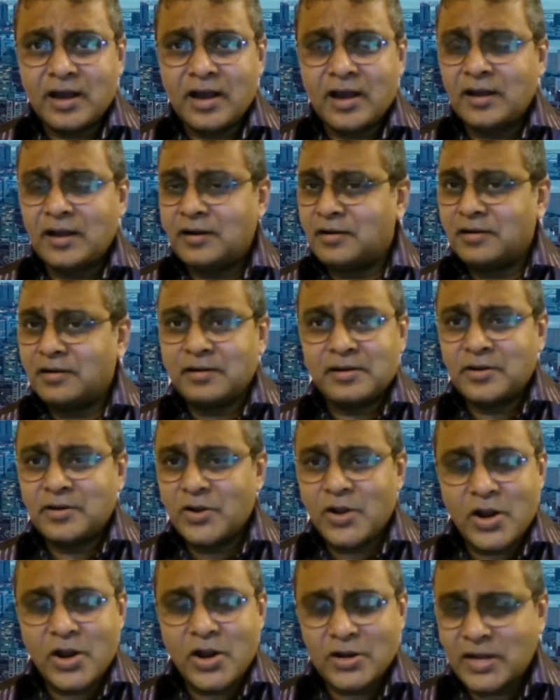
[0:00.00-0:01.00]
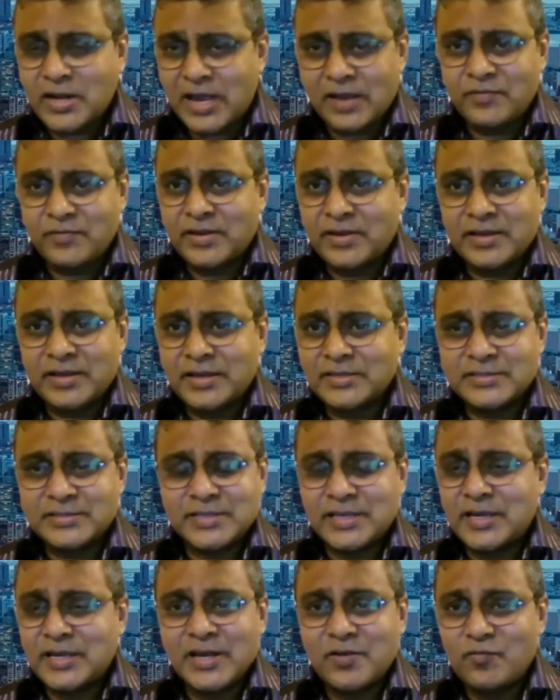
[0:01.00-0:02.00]
are not having a
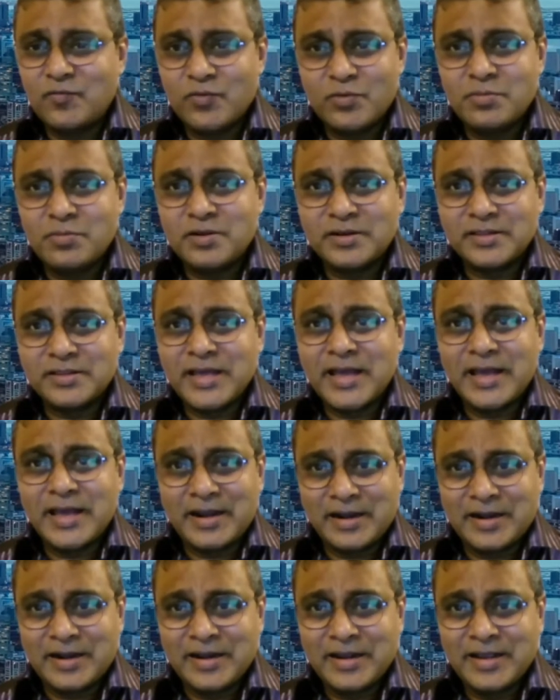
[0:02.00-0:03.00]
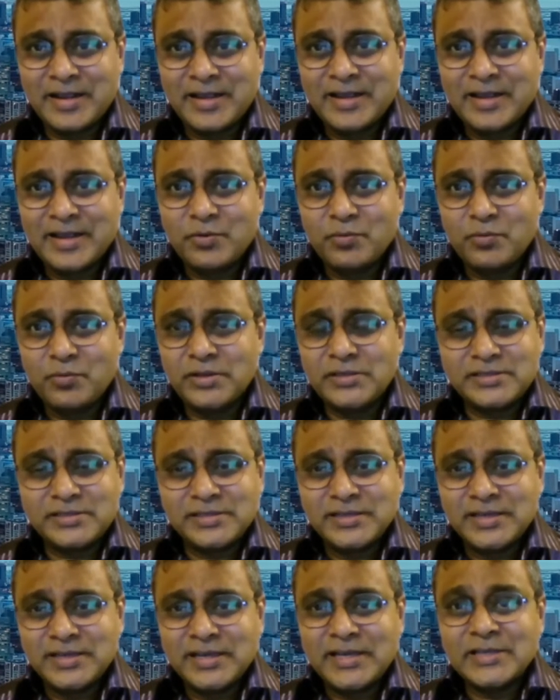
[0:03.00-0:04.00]
single woman there, okay.
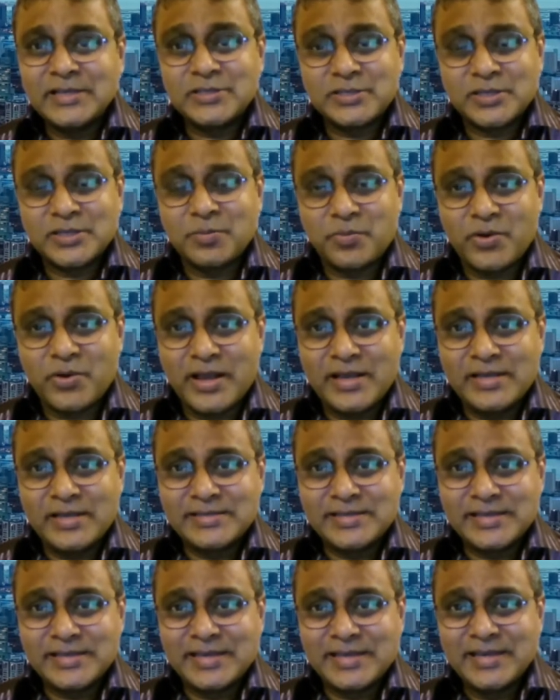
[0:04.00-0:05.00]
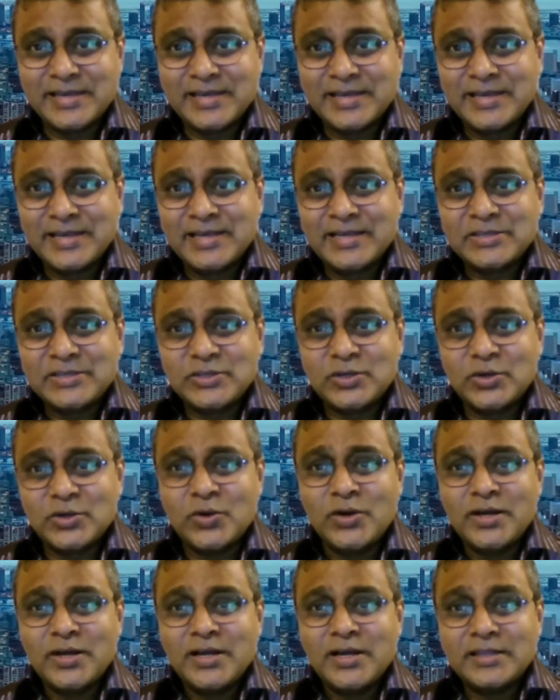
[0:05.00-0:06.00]
which surprising.
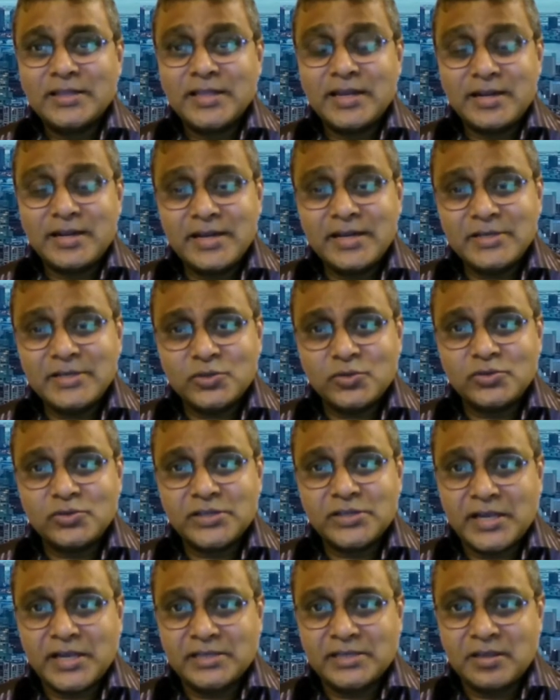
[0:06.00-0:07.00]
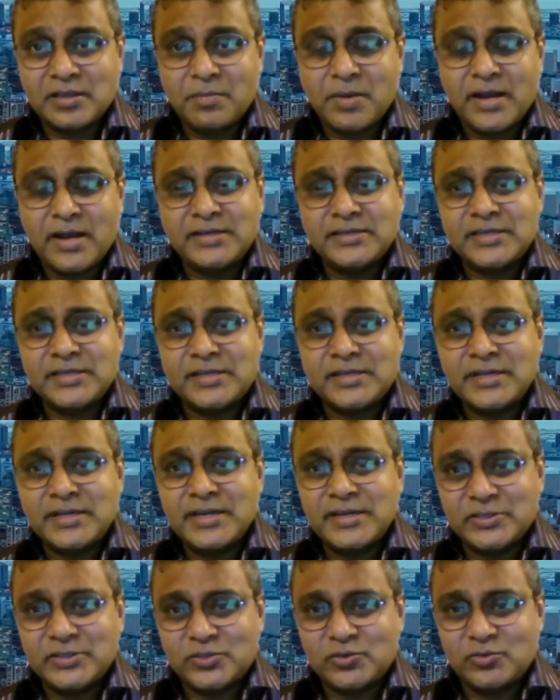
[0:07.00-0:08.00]
So that needs to change. The mindset
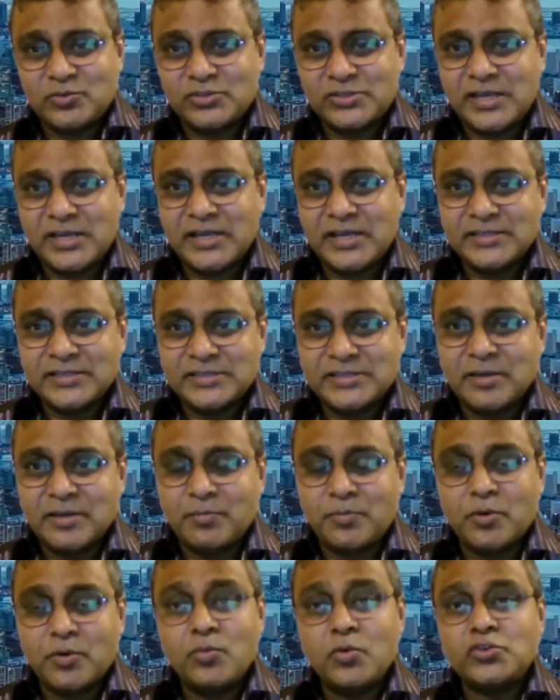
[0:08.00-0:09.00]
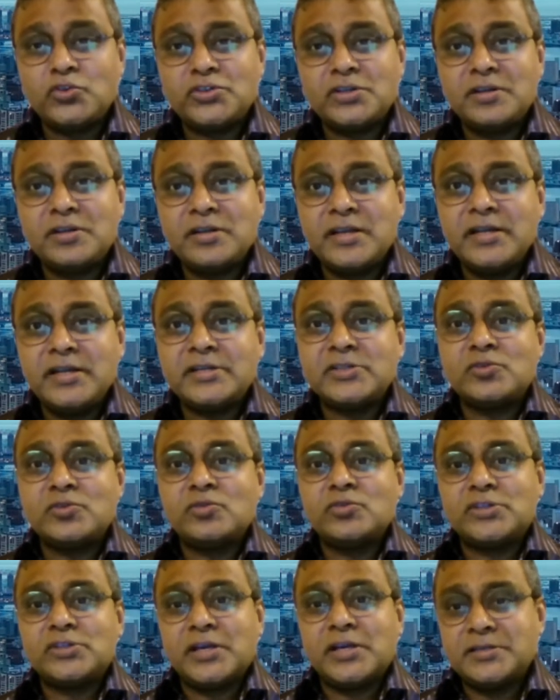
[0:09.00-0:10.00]
needs to change. The promotion needs
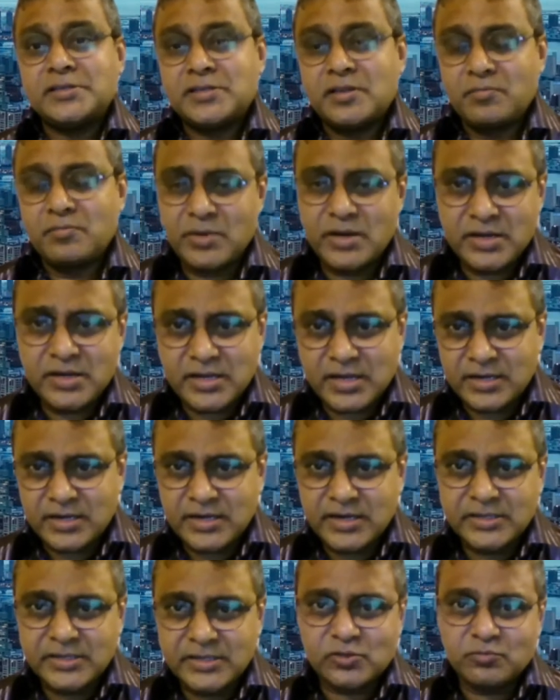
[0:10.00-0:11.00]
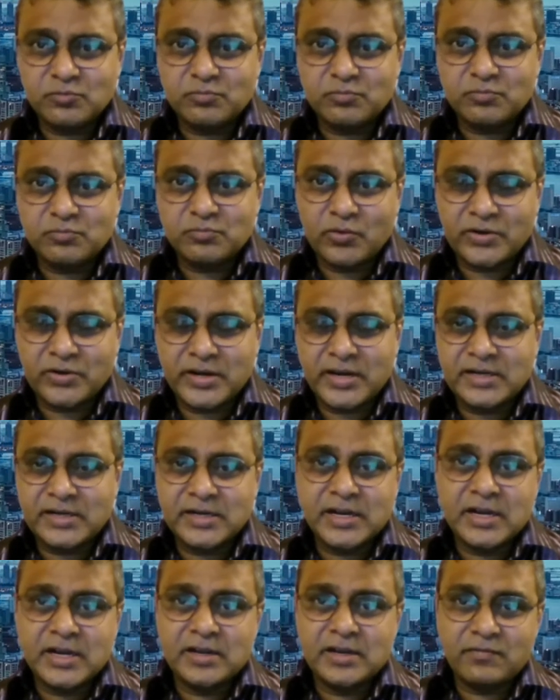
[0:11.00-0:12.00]
to change. The media needs to portray
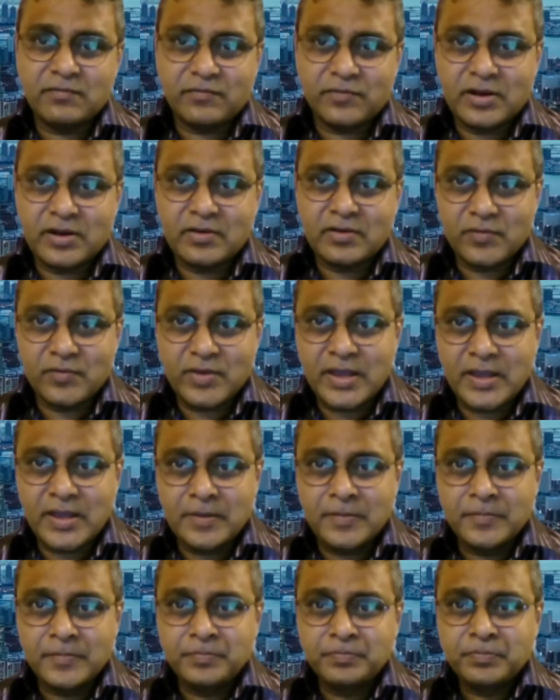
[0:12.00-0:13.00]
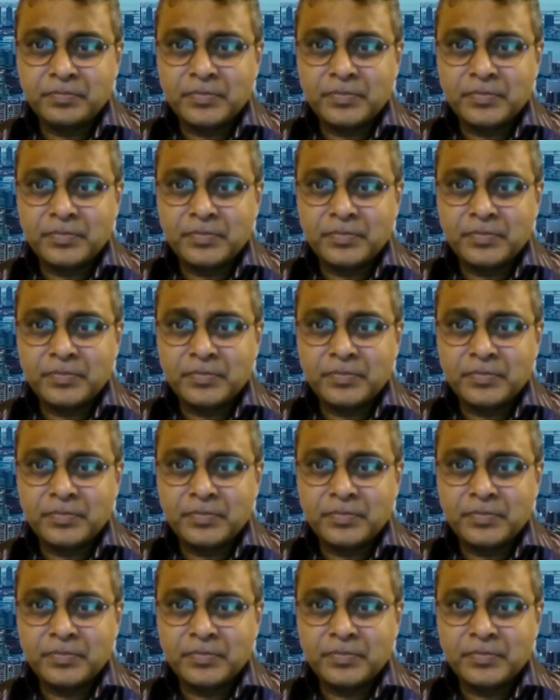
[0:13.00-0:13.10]
it in a different way.